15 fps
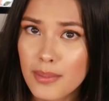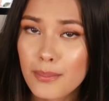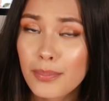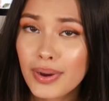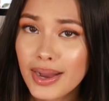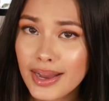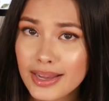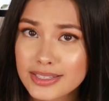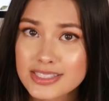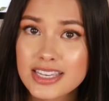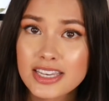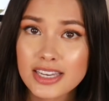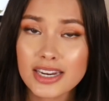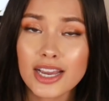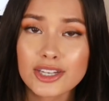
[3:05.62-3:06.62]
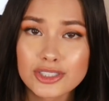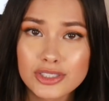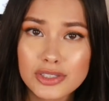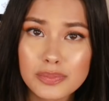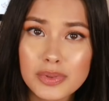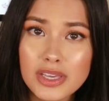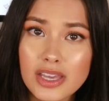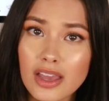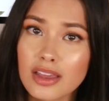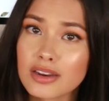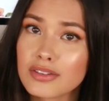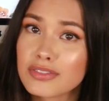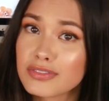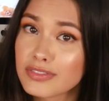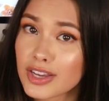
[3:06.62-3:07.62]
But it can actually be an
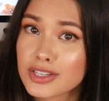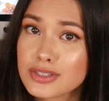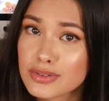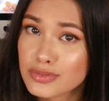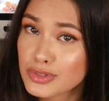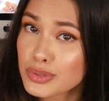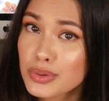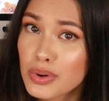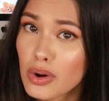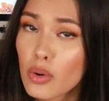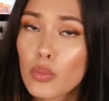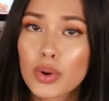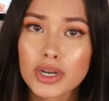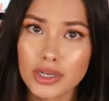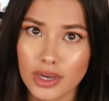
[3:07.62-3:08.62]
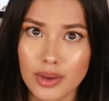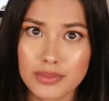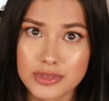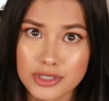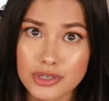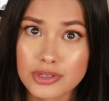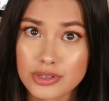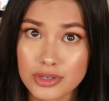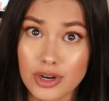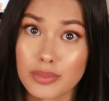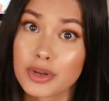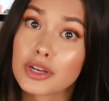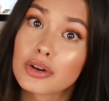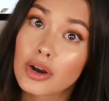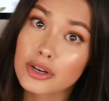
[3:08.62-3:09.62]
effective tool when it comes to
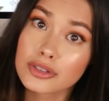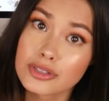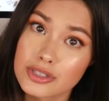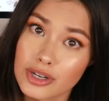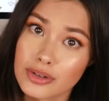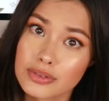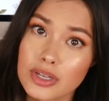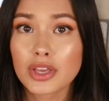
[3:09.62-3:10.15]
determining your undertone.